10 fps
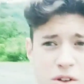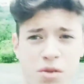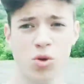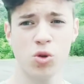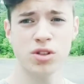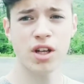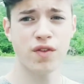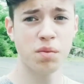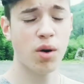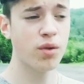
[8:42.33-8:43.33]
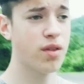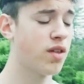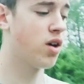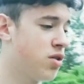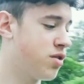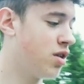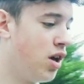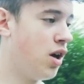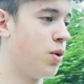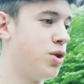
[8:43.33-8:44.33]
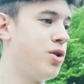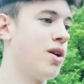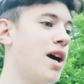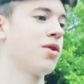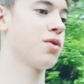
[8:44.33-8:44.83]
some cool stuff with both of those, which you guys will